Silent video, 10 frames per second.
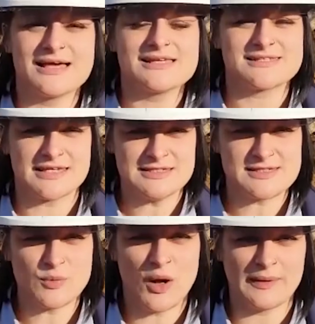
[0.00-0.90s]

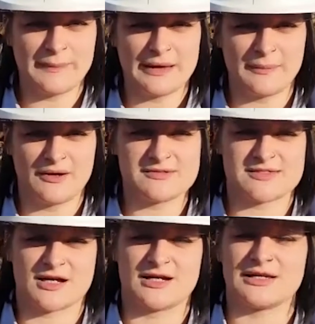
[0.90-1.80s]
Since the YBMR
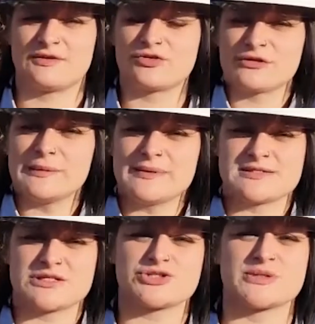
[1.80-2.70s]
started, the group
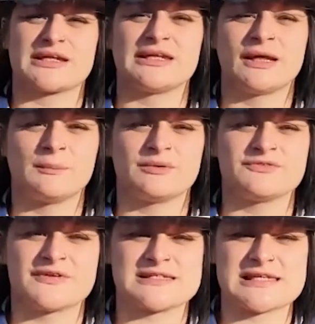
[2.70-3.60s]
has enjoyed a number
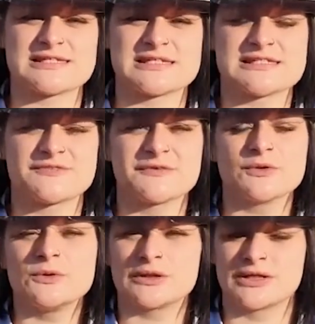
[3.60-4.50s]
of visits to
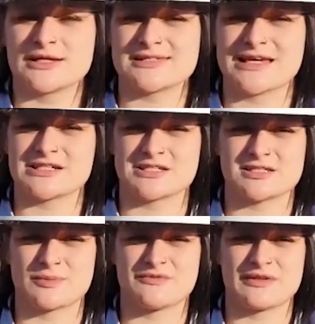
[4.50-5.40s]
different
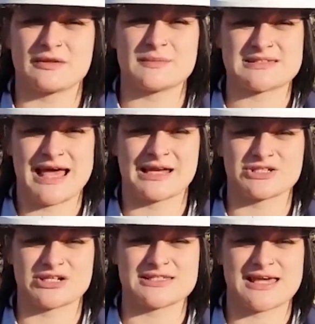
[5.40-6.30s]
organisations within the
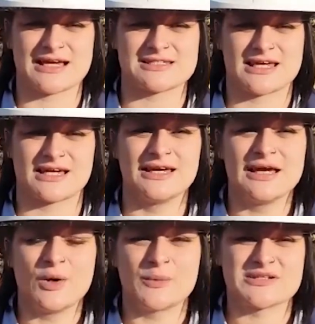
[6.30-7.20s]
metallurgy sector,
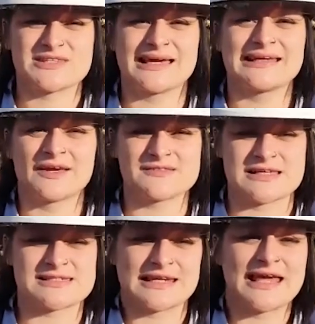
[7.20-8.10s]
which then gives
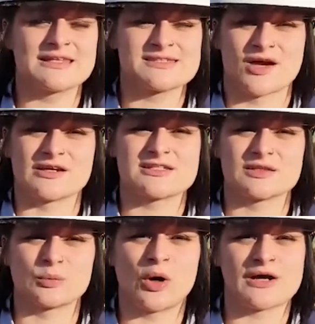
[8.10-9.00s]
us an insight to
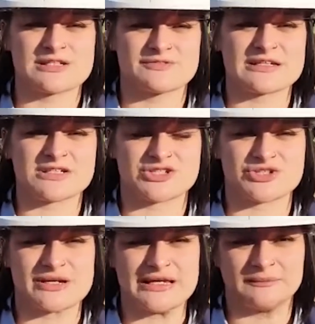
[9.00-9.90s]
the wider
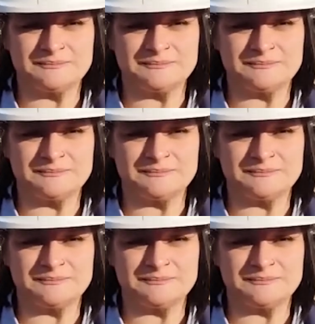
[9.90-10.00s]
industry.